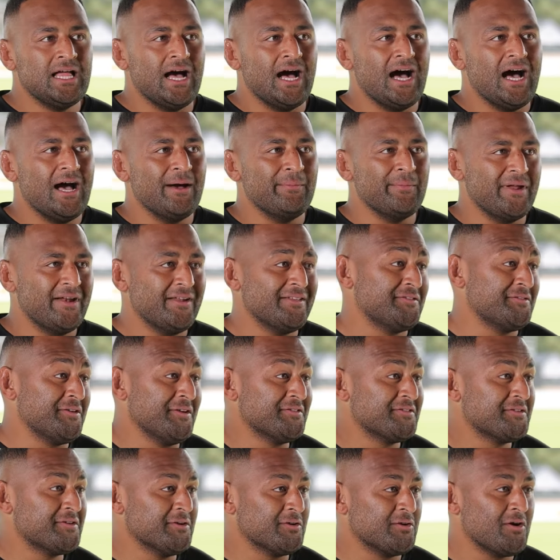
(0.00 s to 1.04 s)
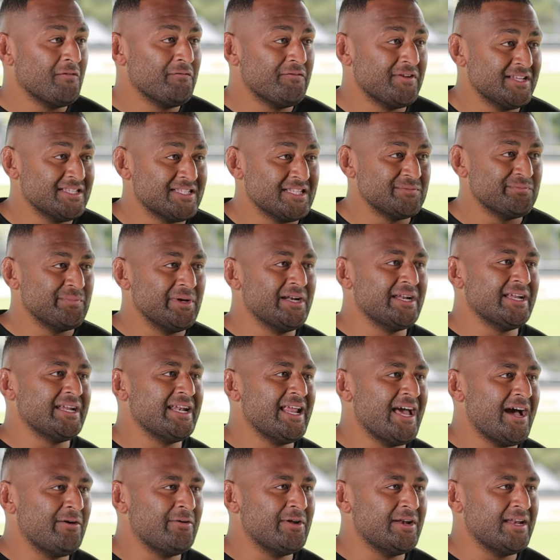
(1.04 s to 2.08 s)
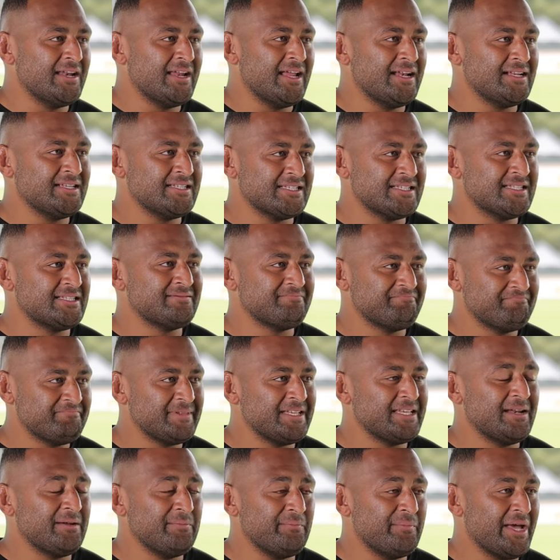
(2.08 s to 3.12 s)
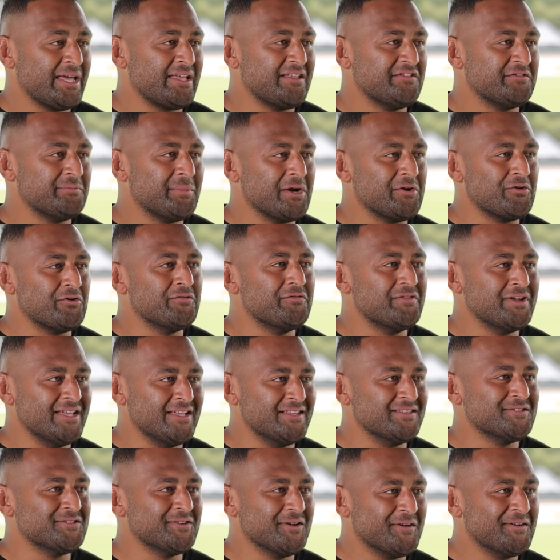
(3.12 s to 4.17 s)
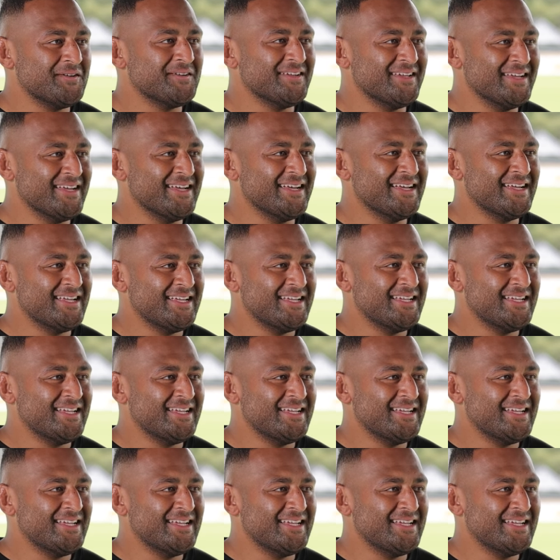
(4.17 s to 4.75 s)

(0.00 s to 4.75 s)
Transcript: Um, and so it's good confidence is building now and, and just getting back into my groove again. So yeah.